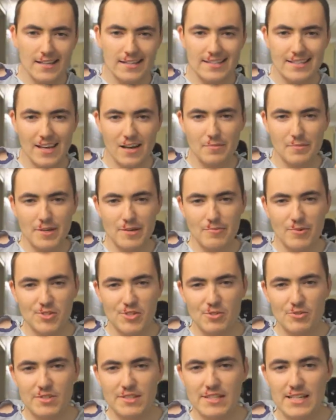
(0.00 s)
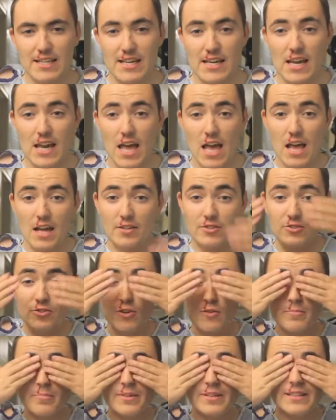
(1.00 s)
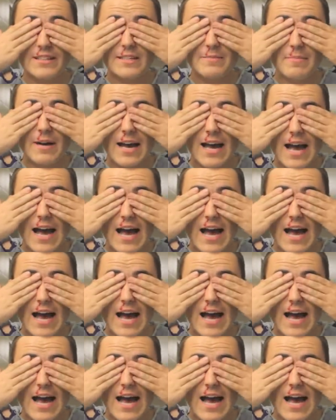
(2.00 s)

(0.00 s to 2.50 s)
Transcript: tell me what you see. Don't believe my